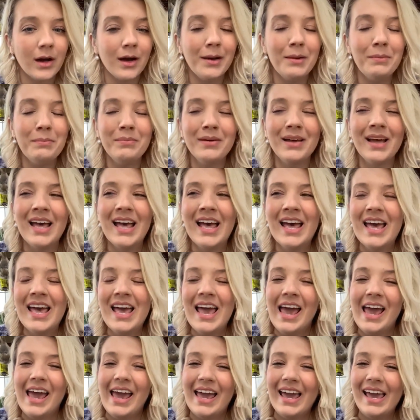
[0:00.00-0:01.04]
up.
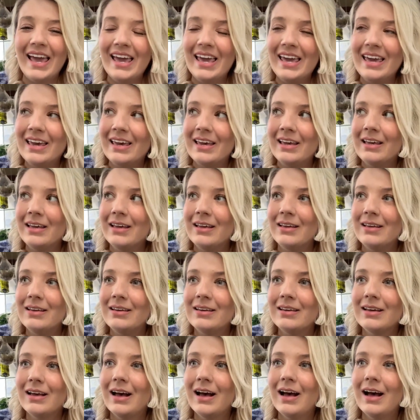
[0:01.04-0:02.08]

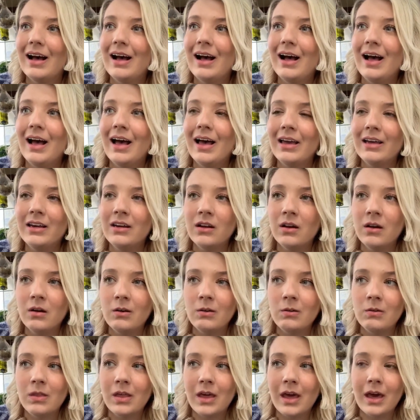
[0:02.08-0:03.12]
And I
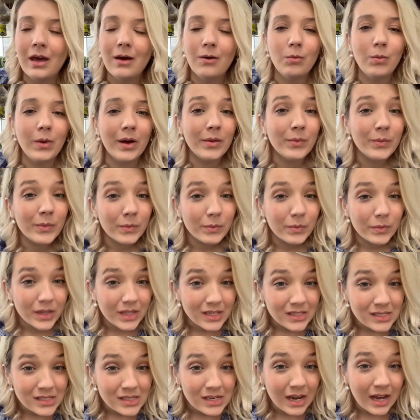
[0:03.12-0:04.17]
know that when
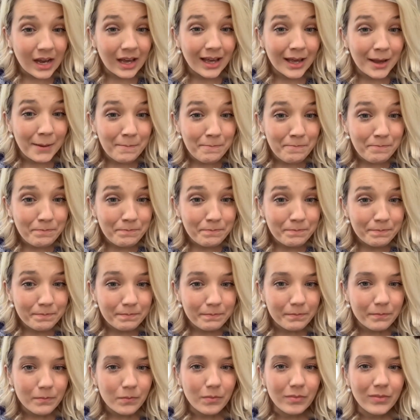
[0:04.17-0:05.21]
it's time
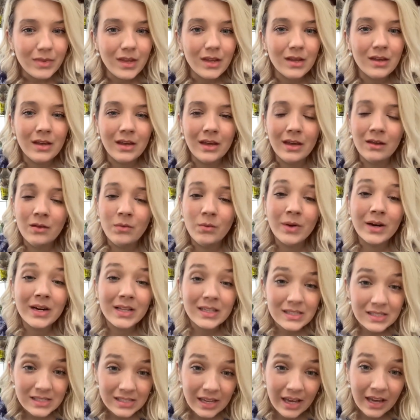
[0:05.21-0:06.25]
and when
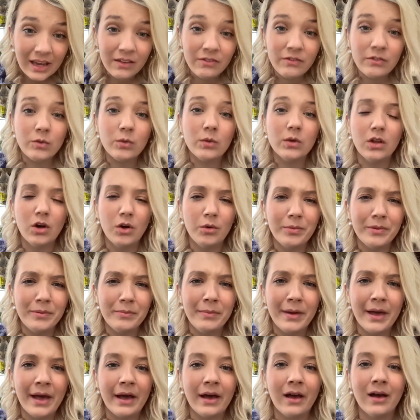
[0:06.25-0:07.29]
it's safe, we'll
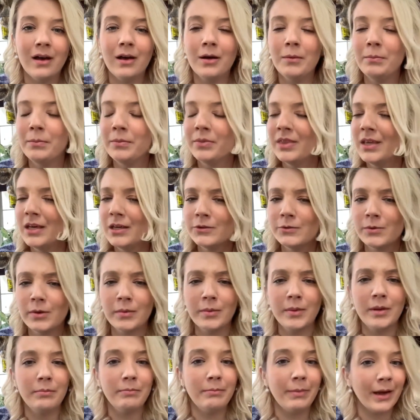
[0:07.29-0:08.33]
open back up, things
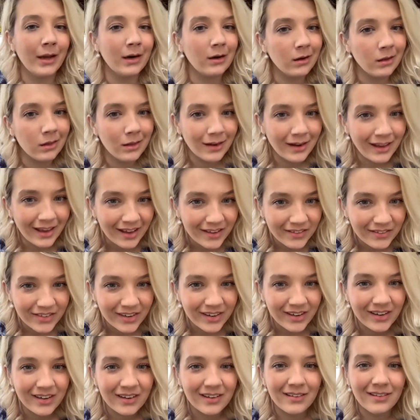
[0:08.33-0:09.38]
will be better than
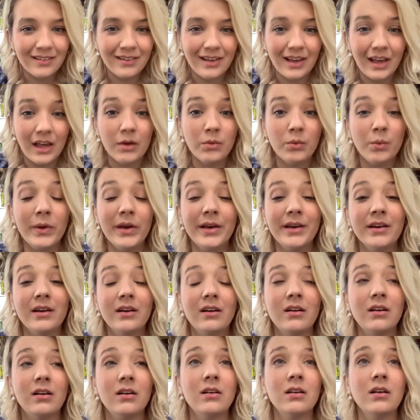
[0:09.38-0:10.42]
ever, and we
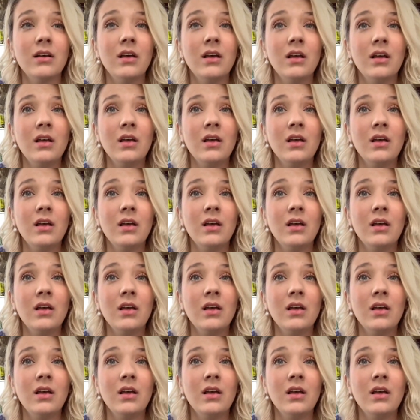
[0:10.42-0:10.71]
are